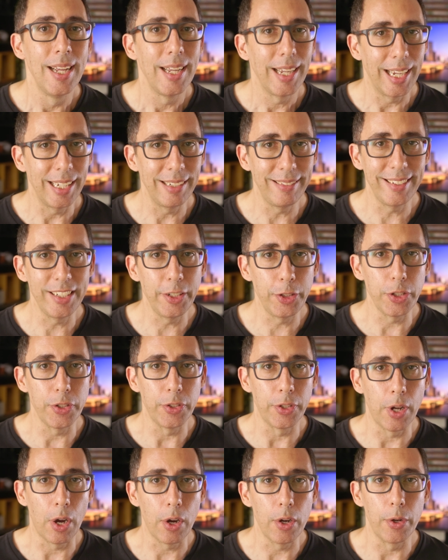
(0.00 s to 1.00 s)
And did you
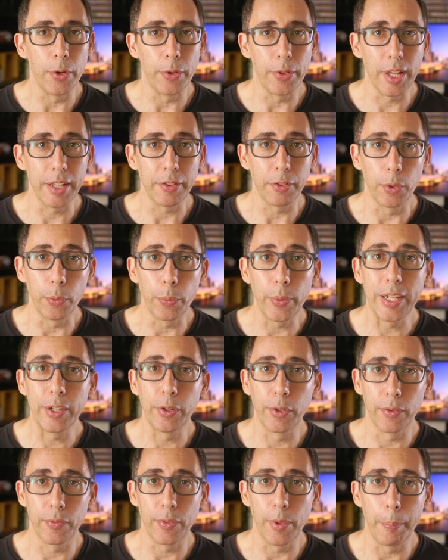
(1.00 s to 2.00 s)
know that the
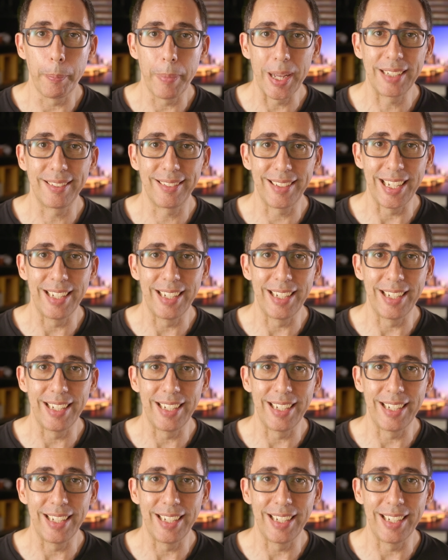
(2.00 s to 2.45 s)
winner of the Best